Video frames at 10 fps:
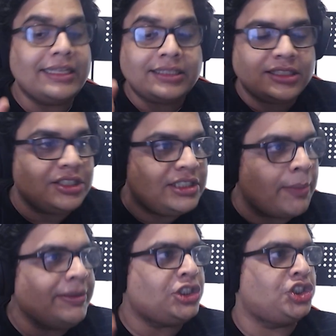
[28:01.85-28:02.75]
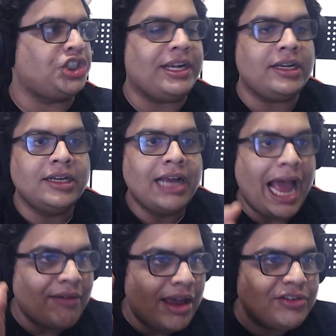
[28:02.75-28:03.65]
this is the dumbest shit
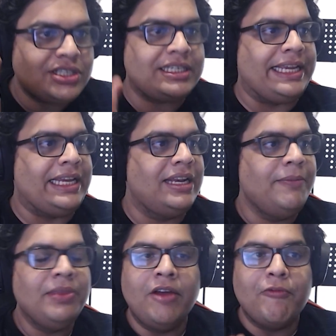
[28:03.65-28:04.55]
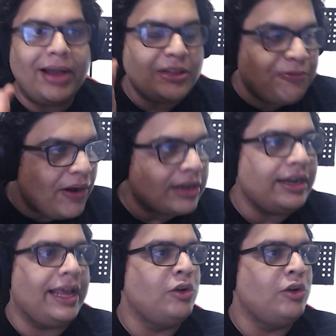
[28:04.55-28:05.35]
I've ever seen. Why the fuck did I